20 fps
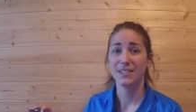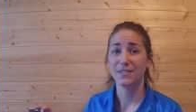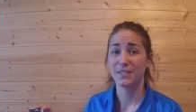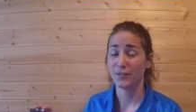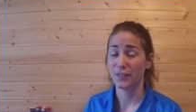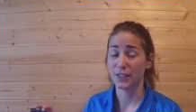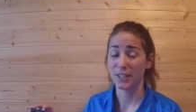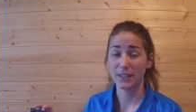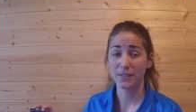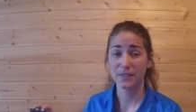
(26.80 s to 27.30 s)

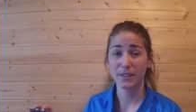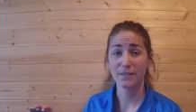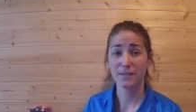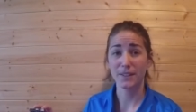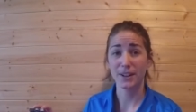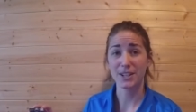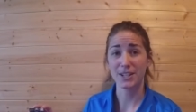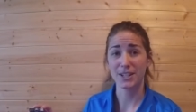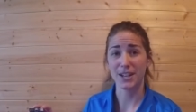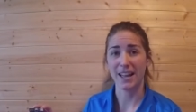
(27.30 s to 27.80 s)
for different
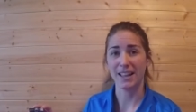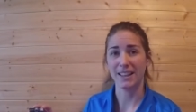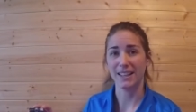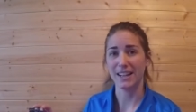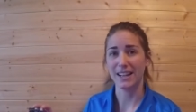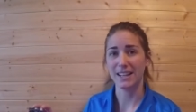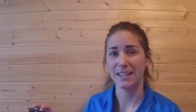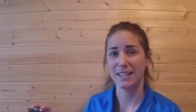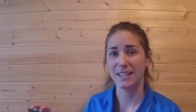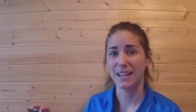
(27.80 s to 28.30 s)

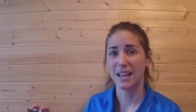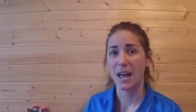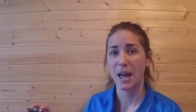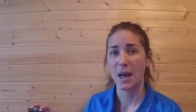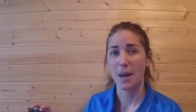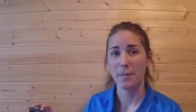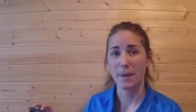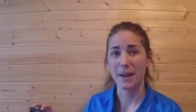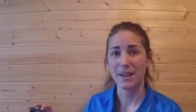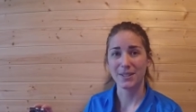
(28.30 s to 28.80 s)
functionalities
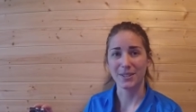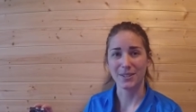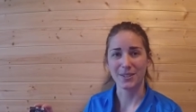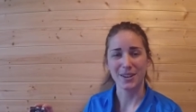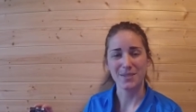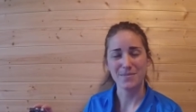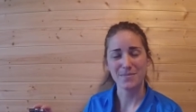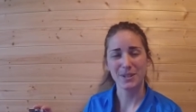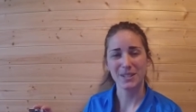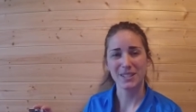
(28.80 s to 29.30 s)
based on your
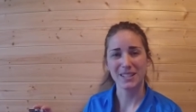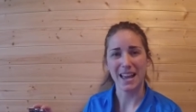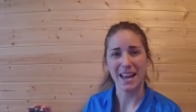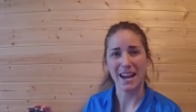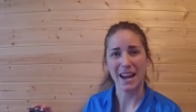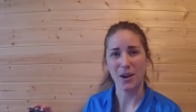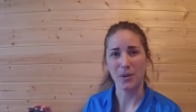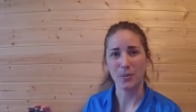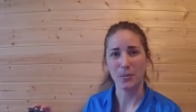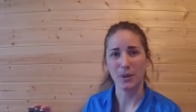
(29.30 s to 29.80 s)
inputs and
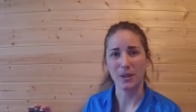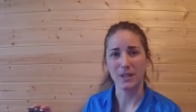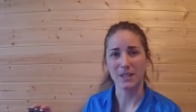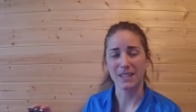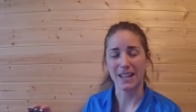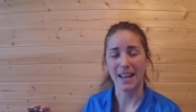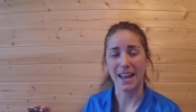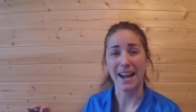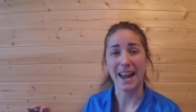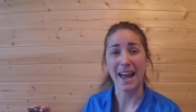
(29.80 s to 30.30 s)
outputs
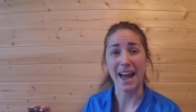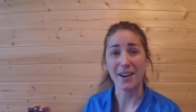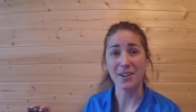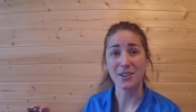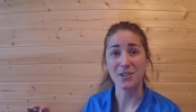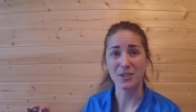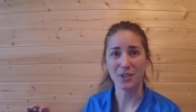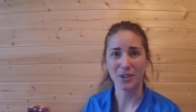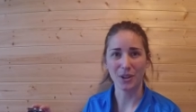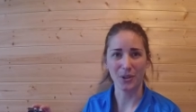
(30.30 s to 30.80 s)
and how
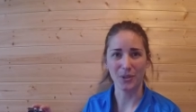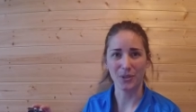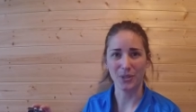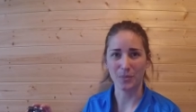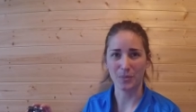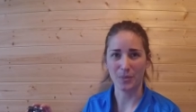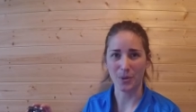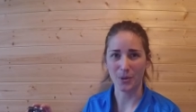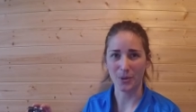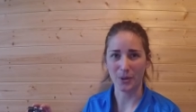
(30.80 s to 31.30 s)
you code the
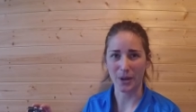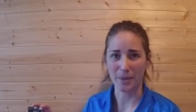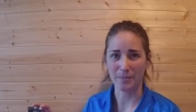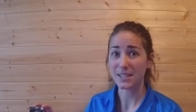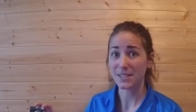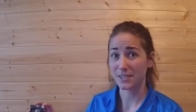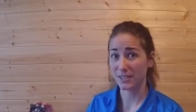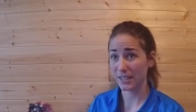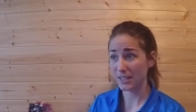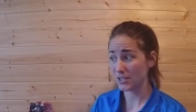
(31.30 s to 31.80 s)
program.
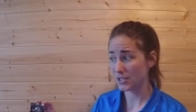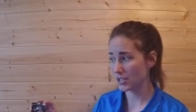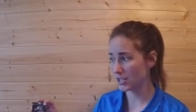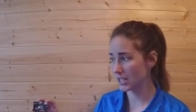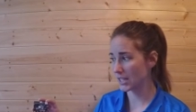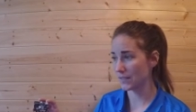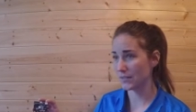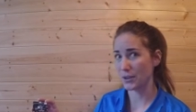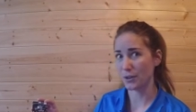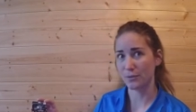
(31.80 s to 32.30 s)
So let's just
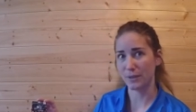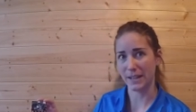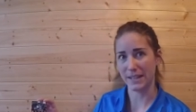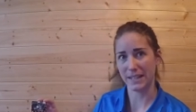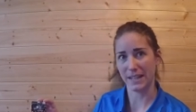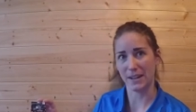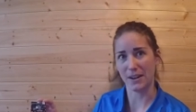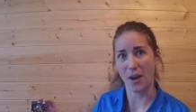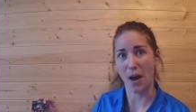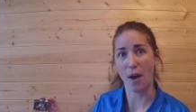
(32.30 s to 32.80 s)
give you a
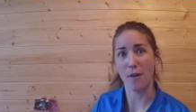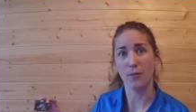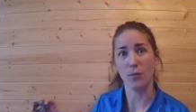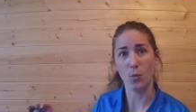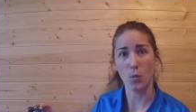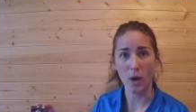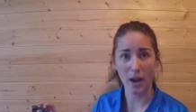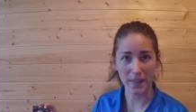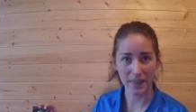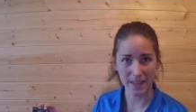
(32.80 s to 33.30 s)
rundown of
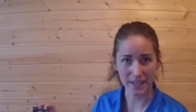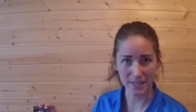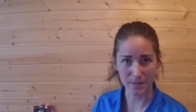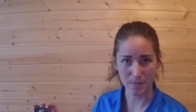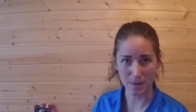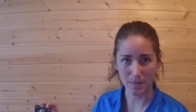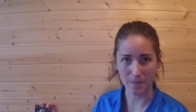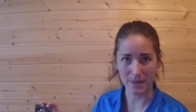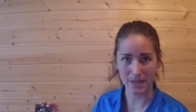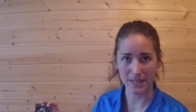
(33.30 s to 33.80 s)
what this
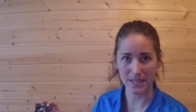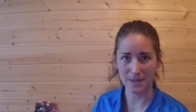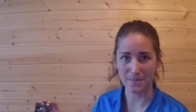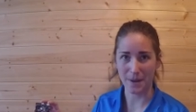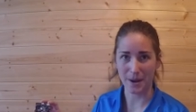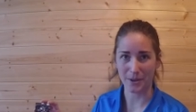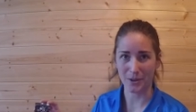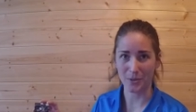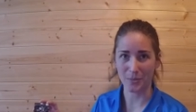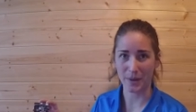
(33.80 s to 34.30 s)
BBC
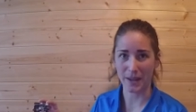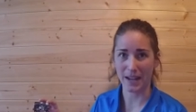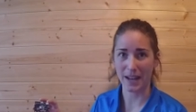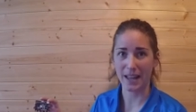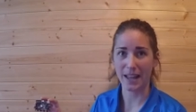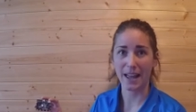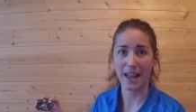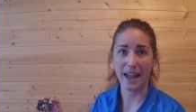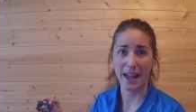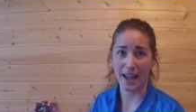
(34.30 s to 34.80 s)
micro:bit
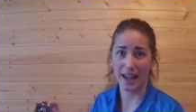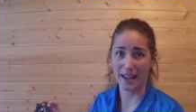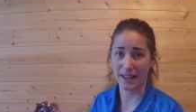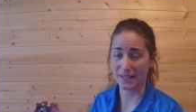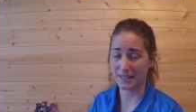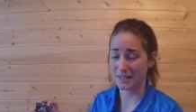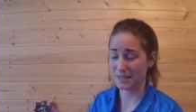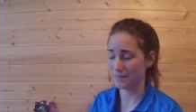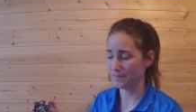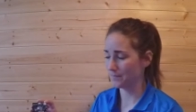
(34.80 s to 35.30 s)
has.
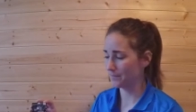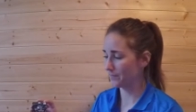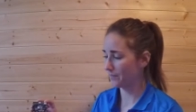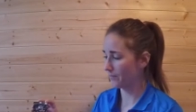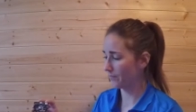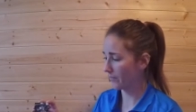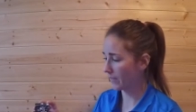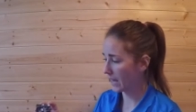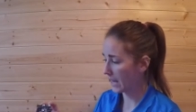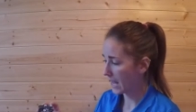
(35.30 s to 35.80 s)

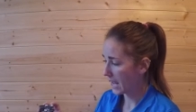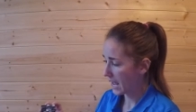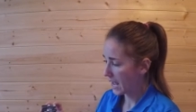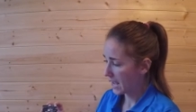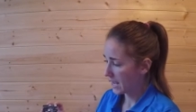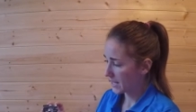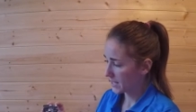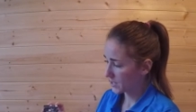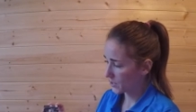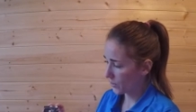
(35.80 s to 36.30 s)

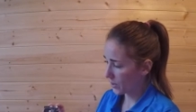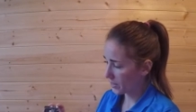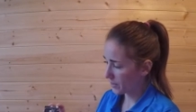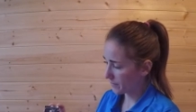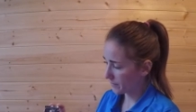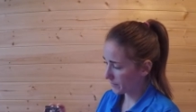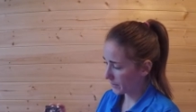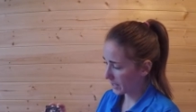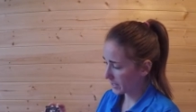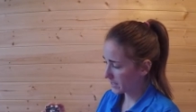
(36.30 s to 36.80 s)
So on the
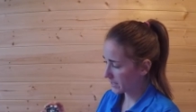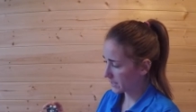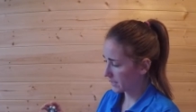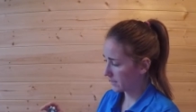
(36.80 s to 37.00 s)
front,